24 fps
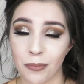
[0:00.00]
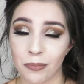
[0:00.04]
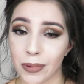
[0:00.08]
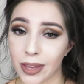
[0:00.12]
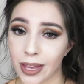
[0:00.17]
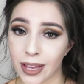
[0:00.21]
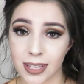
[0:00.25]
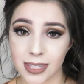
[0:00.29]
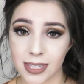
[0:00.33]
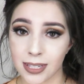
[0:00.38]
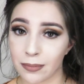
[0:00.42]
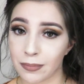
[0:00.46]

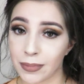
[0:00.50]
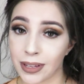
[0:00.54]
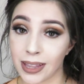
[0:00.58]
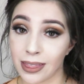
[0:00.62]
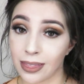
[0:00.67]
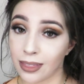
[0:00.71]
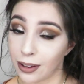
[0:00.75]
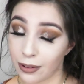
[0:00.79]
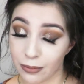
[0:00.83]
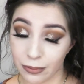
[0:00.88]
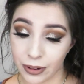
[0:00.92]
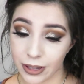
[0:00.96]
because I'm
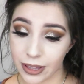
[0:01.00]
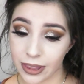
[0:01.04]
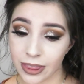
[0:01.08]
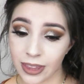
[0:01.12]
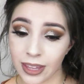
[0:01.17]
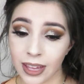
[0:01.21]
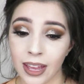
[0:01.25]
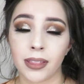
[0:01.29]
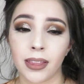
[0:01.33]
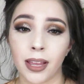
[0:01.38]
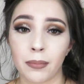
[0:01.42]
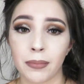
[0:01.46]
in love
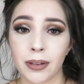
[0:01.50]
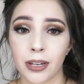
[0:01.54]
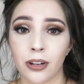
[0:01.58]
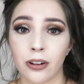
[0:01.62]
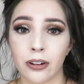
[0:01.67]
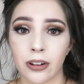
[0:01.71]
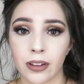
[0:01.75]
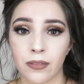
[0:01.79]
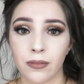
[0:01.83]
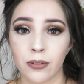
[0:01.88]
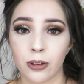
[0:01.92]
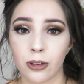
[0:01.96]
with. Let me know
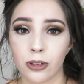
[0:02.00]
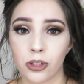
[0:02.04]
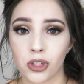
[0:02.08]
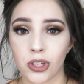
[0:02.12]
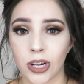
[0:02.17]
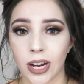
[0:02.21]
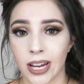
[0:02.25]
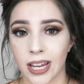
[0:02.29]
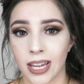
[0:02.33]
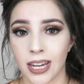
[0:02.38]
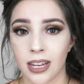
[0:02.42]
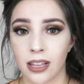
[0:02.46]
if you
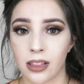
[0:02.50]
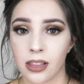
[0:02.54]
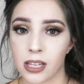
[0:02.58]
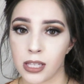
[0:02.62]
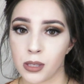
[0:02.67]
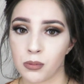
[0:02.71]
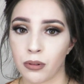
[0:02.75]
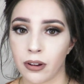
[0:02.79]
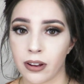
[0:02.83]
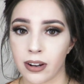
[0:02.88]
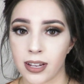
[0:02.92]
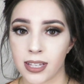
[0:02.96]
try any of
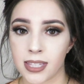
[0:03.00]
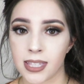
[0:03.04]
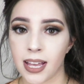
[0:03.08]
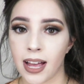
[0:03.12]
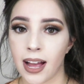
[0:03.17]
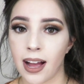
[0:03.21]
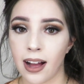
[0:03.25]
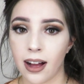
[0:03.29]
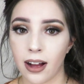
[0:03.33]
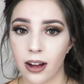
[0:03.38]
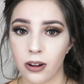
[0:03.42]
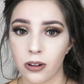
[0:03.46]
these products
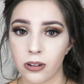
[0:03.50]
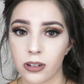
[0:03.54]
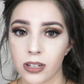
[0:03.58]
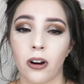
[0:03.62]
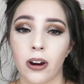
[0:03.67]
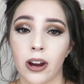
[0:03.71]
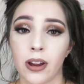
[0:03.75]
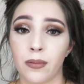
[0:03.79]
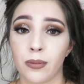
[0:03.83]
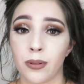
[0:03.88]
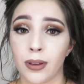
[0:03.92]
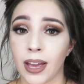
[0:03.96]
out or
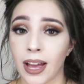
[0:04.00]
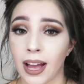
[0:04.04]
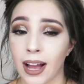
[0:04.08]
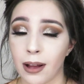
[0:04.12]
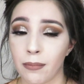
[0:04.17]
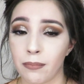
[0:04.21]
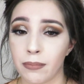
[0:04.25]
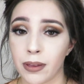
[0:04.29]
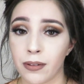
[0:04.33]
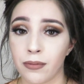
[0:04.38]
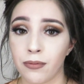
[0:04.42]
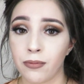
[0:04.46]
if you
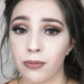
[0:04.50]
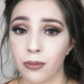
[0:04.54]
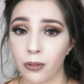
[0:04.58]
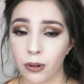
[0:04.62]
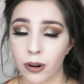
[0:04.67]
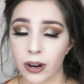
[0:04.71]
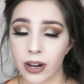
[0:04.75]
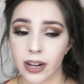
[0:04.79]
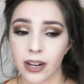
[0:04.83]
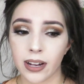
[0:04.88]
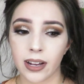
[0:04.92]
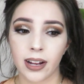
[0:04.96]
have
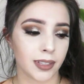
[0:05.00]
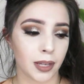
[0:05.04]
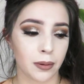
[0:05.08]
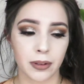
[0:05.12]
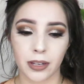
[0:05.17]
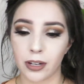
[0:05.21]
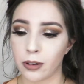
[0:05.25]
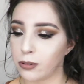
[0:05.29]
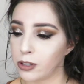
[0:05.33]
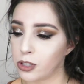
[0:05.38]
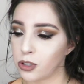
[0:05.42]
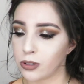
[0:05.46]
before. Let me
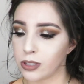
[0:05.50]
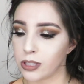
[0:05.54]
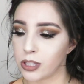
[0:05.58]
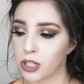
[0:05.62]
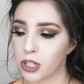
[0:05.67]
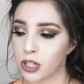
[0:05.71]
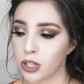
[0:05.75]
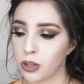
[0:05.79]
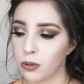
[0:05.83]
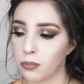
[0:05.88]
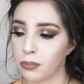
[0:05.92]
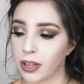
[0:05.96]
know which
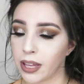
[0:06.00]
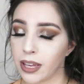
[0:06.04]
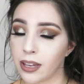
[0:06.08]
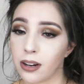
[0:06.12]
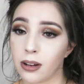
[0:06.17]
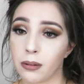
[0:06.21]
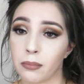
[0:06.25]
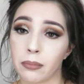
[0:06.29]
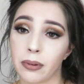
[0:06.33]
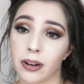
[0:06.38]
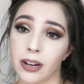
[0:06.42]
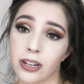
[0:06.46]
ones you plan
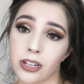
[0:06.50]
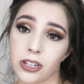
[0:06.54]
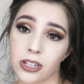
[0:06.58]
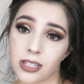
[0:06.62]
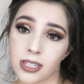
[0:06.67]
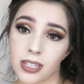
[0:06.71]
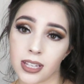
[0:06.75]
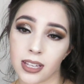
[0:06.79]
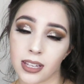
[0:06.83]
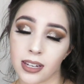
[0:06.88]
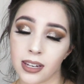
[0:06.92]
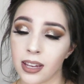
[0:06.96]
on
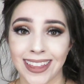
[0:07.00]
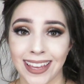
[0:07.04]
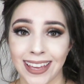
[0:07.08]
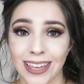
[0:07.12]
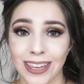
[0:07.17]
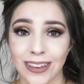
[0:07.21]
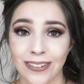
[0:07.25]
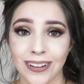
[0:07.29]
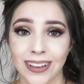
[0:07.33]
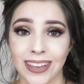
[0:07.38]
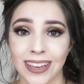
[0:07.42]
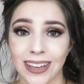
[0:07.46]
purchasing.
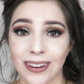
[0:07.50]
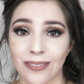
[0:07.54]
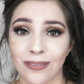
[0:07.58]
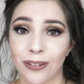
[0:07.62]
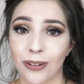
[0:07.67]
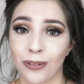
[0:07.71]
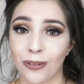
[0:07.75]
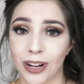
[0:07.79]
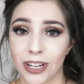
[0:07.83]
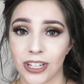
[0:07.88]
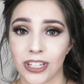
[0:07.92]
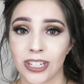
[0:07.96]
Thank you again
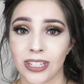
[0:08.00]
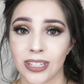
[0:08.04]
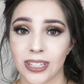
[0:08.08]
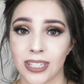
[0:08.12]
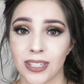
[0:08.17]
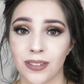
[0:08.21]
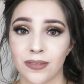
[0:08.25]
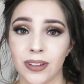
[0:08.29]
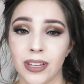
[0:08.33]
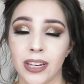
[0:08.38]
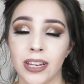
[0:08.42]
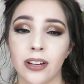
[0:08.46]
for watching
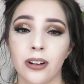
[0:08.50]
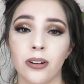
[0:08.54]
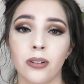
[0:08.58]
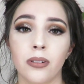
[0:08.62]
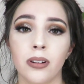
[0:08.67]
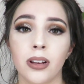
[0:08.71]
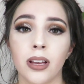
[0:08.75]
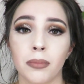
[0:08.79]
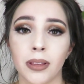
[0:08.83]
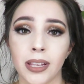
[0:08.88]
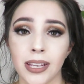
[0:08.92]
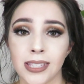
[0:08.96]
this
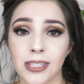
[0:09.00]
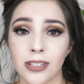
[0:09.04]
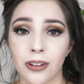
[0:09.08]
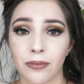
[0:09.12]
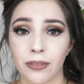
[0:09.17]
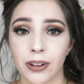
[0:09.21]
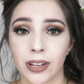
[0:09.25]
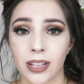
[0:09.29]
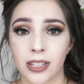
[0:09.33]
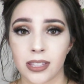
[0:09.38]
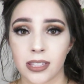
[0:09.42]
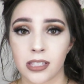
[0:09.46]
video. Please don't
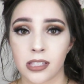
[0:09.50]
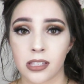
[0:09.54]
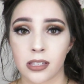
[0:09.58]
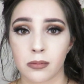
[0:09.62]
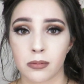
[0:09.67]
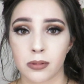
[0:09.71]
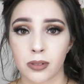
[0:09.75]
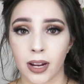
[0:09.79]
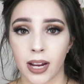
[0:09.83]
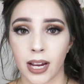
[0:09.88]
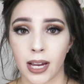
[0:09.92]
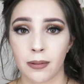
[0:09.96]
forget to
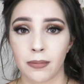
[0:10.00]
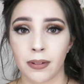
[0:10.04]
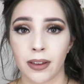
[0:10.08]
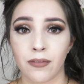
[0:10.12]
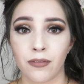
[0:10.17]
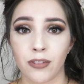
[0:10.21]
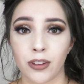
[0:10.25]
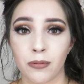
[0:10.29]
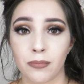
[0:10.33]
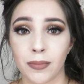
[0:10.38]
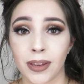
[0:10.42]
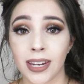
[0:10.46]
subscribe
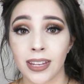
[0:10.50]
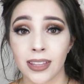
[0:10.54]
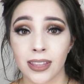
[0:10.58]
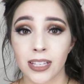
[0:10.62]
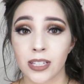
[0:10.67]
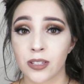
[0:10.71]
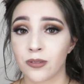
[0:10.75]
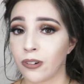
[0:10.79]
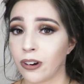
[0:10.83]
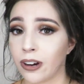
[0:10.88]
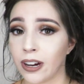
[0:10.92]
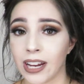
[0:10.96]
if you made it
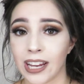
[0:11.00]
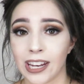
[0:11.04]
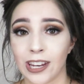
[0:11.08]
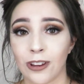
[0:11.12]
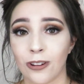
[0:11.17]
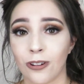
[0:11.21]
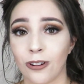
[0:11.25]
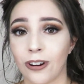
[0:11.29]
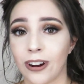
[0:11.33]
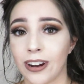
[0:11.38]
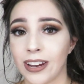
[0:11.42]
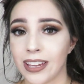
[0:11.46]
this far and
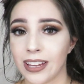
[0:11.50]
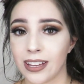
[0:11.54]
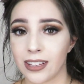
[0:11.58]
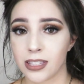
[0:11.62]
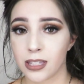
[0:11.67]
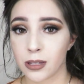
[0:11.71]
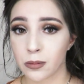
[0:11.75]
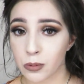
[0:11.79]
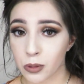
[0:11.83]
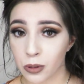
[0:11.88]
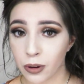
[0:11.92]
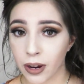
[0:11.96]
you aren't yet
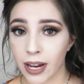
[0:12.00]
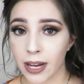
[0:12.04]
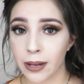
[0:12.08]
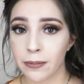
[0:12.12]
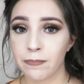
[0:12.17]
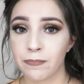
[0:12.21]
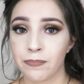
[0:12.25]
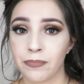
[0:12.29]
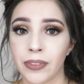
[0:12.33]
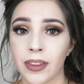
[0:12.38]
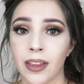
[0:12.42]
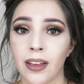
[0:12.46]

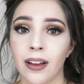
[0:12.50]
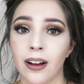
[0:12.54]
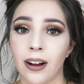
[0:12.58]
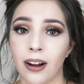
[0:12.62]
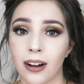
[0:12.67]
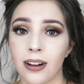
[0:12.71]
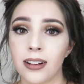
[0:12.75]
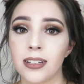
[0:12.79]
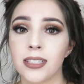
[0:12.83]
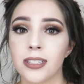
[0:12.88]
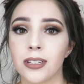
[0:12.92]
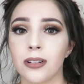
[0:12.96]
subscribed.
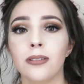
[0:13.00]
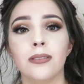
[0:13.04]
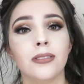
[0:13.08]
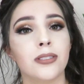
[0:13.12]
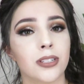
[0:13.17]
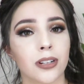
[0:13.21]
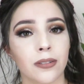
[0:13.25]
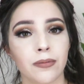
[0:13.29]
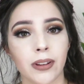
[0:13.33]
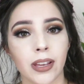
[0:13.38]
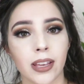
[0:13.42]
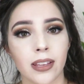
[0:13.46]
Also,
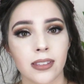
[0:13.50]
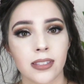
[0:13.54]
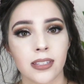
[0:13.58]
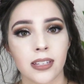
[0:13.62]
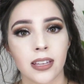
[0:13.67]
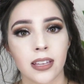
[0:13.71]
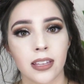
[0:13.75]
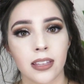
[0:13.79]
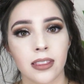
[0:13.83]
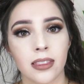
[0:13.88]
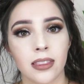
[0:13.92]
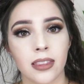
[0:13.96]
don't forget to
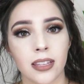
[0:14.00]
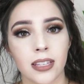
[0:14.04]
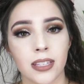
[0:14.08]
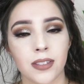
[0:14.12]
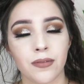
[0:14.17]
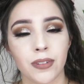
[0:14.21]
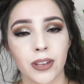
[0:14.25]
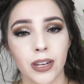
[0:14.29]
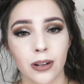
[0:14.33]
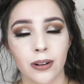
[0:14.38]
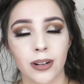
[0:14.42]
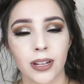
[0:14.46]
give this
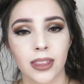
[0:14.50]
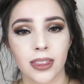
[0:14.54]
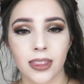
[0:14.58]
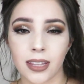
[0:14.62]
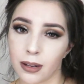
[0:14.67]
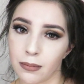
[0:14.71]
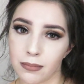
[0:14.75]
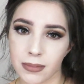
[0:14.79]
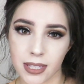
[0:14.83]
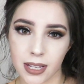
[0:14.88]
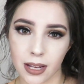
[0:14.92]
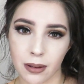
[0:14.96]
video a
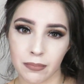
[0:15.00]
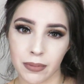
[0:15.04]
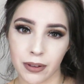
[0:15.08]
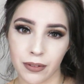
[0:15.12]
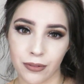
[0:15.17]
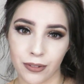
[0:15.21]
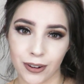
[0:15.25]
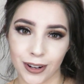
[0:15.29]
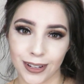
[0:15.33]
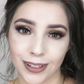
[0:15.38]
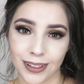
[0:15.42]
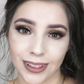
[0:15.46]
thumbs up
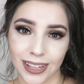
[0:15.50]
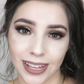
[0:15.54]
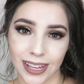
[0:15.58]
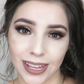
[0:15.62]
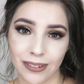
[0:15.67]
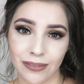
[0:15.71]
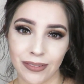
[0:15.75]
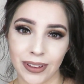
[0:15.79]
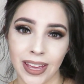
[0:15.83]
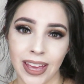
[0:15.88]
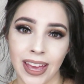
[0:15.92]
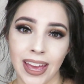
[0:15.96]
before you
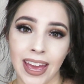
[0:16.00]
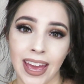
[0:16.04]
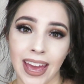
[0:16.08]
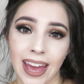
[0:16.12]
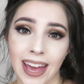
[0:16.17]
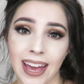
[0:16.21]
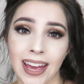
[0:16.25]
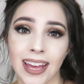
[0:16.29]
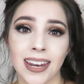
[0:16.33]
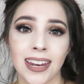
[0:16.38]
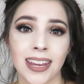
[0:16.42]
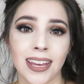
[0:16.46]
leave
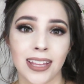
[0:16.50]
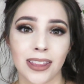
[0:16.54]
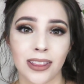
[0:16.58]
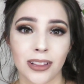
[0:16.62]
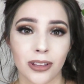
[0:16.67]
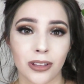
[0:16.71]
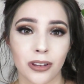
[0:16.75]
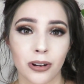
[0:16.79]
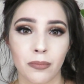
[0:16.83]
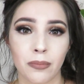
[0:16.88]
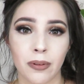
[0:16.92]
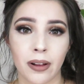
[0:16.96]
and hit the
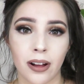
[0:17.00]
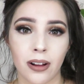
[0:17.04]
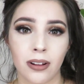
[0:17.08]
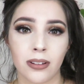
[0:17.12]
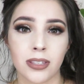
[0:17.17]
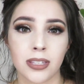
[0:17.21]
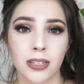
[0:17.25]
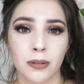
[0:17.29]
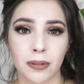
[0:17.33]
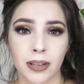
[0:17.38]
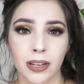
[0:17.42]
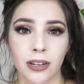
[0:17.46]
little bell
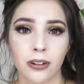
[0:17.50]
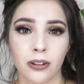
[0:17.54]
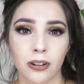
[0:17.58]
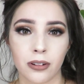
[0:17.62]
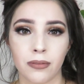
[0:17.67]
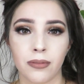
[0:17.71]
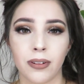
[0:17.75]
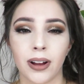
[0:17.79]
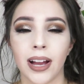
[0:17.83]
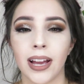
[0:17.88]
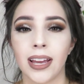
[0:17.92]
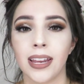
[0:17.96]
to be
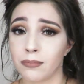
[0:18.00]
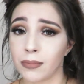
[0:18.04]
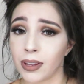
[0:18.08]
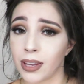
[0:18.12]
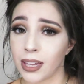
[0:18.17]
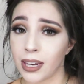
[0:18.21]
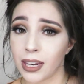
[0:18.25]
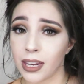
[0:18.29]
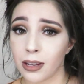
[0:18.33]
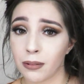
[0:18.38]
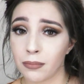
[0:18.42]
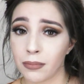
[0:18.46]
notified of
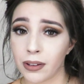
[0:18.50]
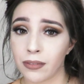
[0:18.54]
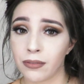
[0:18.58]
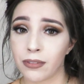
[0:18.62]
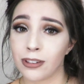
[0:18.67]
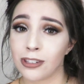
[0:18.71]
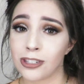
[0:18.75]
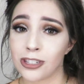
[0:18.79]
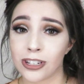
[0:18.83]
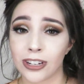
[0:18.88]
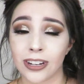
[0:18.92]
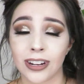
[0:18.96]
any of my
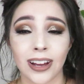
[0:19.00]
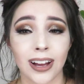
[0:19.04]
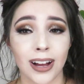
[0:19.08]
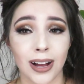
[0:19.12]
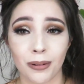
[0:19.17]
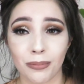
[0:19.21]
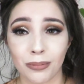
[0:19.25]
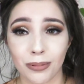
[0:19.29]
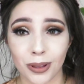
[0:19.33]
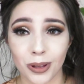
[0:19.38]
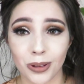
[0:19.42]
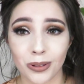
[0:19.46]
future
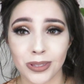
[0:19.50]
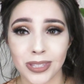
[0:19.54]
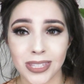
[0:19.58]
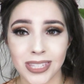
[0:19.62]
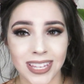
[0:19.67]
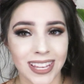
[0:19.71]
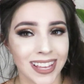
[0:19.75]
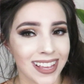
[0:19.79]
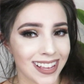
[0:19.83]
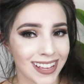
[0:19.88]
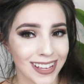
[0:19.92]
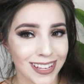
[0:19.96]

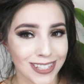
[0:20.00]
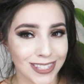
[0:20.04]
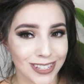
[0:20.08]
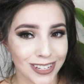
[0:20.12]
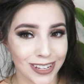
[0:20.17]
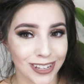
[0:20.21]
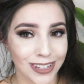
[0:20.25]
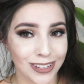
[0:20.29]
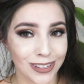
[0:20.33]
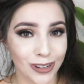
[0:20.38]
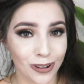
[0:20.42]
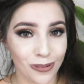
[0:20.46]
uploads so
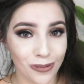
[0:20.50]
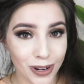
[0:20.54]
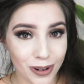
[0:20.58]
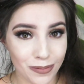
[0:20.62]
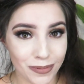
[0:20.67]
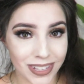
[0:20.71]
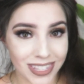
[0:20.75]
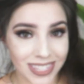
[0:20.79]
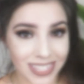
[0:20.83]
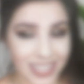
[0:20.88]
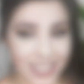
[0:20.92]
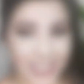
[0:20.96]
you don't want to
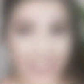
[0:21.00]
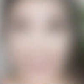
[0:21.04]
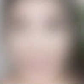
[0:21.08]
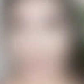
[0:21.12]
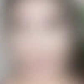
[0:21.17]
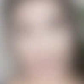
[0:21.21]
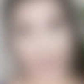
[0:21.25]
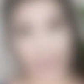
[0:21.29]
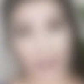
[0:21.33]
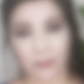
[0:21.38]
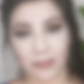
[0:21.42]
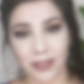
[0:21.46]
miss it.
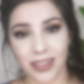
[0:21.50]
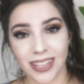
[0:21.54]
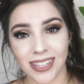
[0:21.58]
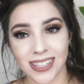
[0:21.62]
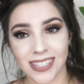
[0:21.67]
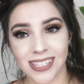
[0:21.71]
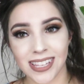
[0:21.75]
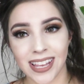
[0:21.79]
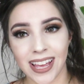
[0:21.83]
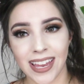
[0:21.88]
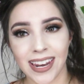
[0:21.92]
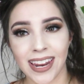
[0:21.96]
With that being
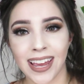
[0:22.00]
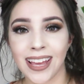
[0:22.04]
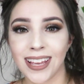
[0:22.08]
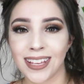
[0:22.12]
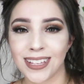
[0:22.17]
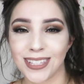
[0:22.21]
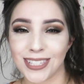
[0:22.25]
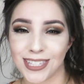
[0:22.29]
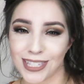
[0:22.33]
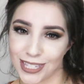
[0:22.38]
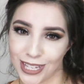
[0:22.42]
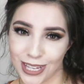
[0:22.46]
said,
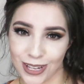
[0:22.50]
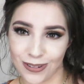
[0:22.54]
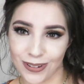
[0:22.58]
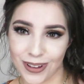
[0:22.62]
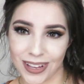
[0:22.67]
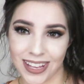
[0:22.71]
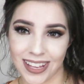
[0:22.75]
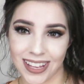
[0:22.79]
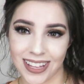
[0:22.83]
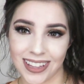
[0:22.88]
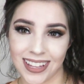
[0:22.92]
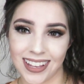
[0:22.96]
see you
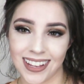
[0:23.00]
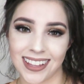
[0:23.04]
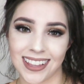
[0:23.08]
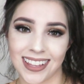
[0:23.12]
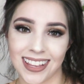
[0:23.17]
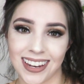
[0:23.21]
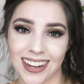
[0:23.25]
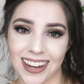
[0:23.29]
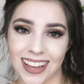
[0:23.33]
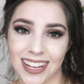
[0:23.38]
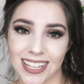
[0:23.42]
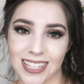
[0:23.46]
in
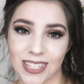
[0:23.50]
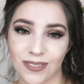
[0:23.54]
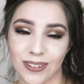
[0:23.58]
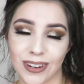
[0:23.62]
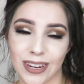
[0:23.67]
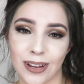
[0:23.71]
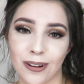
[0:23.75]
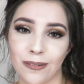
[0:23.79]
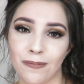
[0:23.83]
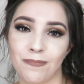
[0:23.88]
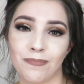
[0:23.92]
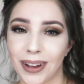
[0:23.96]
the next
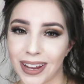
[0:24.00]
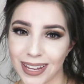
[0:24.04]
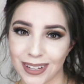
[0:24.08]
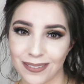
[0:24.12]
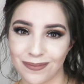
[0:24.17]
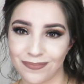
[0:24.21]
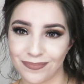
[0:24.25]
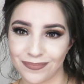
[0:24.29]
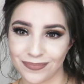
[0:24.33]
video. Bye.